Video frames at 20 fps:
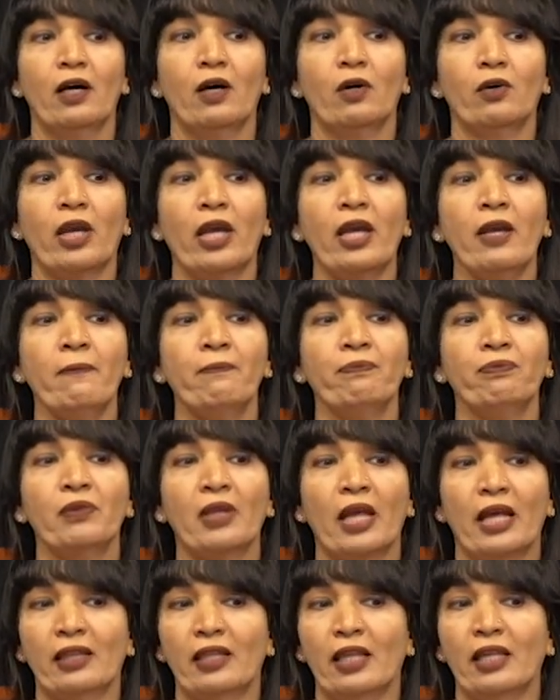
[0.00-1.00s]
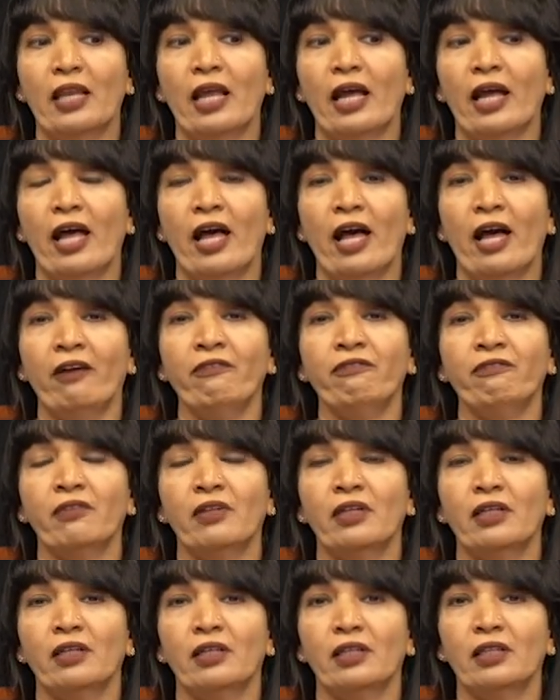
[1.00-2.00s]
Okay? And then I have
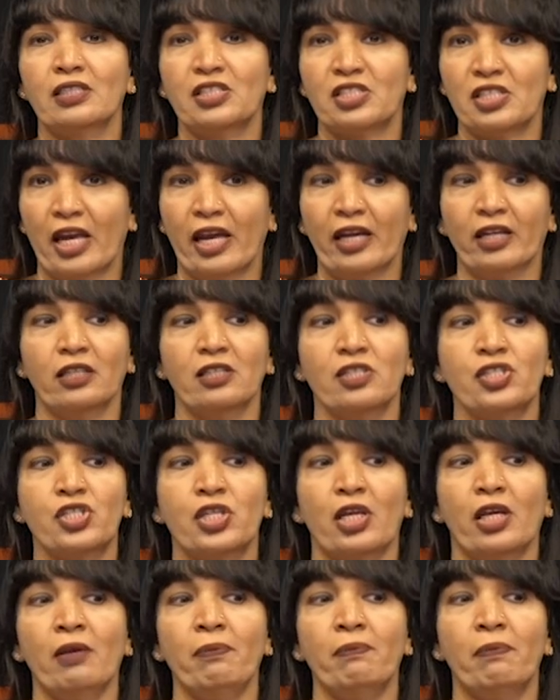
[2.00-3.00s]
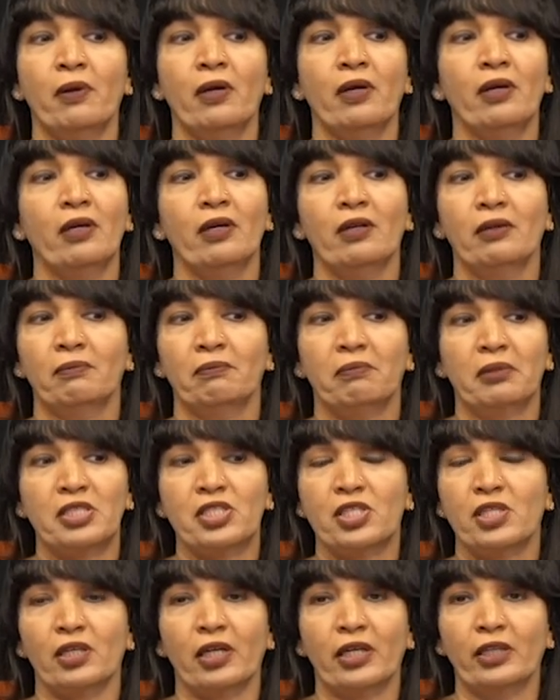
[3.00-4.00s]
a triangular shape,
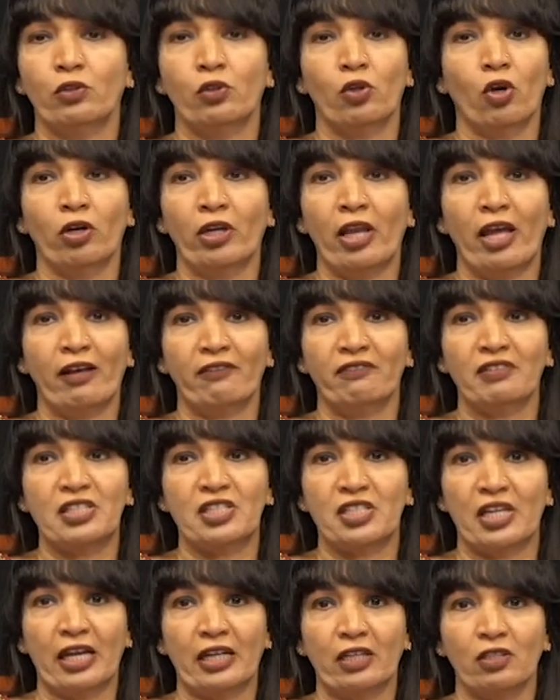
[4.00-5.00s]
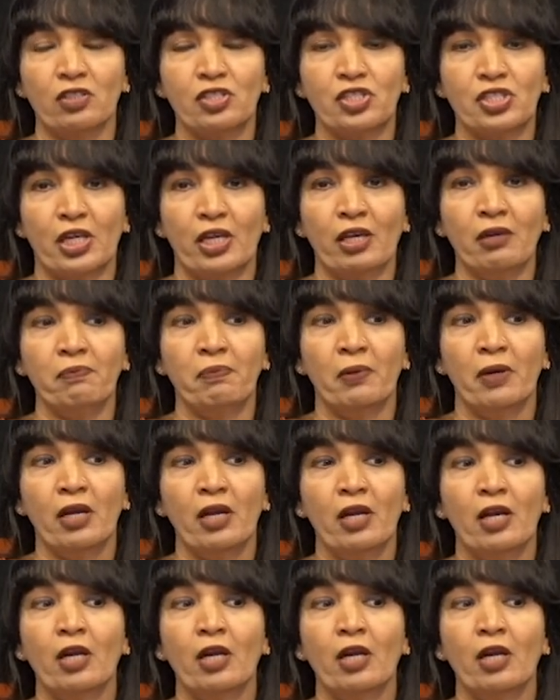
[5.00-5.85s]
but here I do not have a triangular shape.